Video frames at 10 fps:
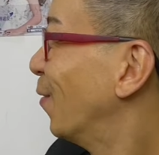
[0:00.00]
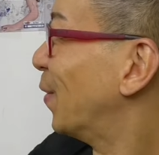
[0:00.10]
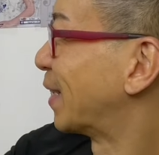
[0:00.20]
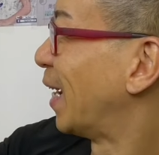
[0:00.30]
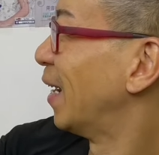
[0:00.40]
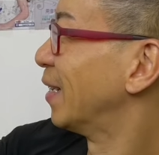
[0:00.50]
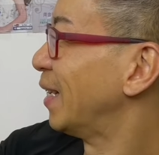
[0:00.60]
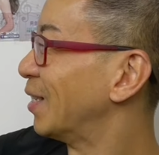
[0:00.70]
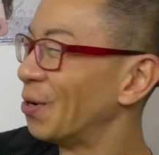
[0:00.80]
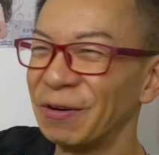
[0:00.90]
what color
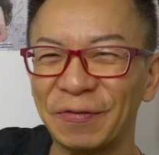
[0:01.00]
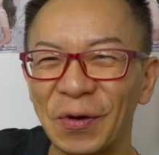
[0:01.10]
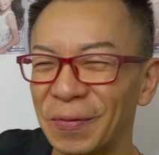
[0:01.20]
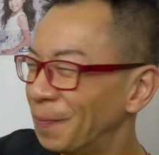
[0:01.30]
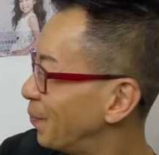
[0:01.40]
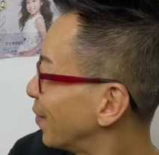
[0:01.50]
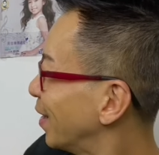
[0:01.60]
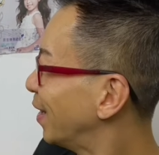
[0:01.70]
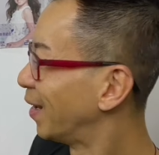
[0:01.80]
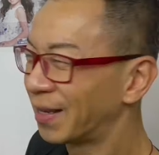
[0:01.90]
is her phone?
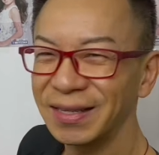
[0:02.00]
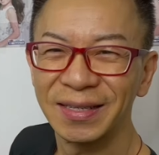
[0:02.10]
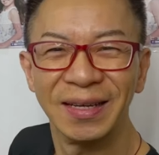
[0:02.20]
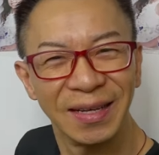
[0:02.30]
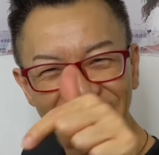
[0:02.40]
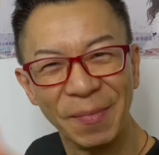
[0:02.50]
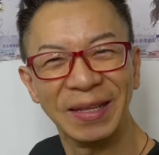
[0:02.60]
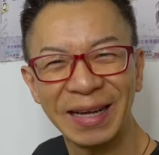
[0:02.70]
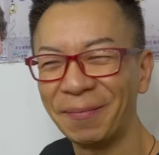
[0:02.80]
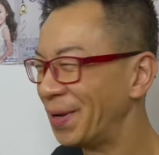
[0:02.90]
Comment
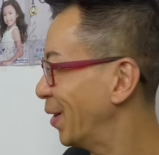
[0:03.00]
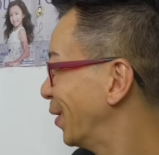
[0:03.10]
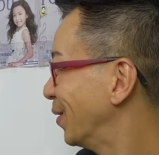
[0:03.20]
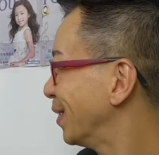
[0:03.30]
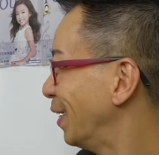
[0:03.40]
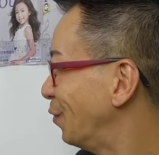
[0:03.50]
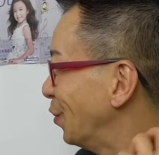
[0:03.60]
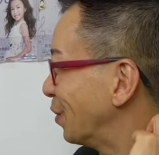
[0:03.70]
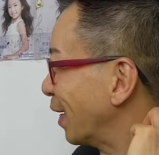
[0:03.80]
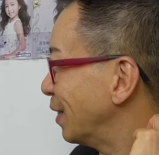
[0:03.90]
down below if
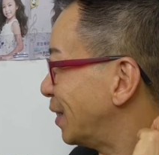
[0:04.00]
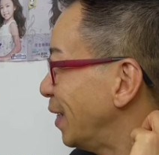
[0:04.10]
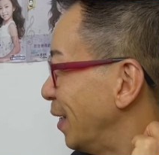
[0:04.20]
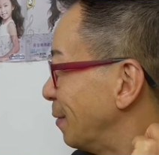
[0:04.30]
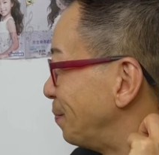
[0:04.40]
you can see it.